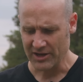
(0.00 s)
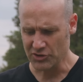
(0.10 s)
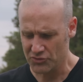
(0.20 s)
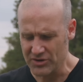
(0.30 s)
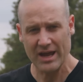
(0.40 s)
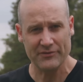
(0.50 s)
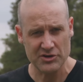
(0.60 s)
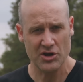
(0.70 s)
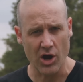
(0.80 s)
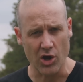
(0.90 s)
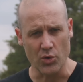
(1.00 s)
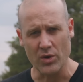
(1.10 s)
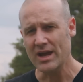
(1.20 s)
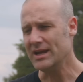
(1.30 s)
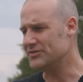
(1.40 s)
you never know
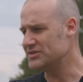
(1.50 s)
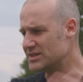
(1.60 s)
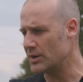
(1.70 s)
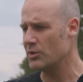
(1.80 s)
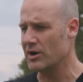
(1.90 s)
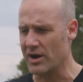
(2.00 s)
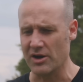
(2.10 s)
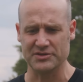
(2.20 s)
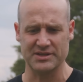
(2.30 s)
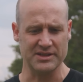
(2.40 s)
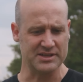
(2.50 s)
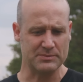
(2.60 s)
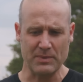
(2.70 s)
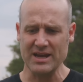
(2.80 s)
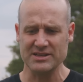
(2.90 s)
if somewhere else in the
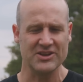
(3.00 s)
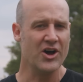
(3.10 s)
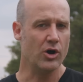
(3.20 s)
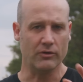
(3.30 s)
space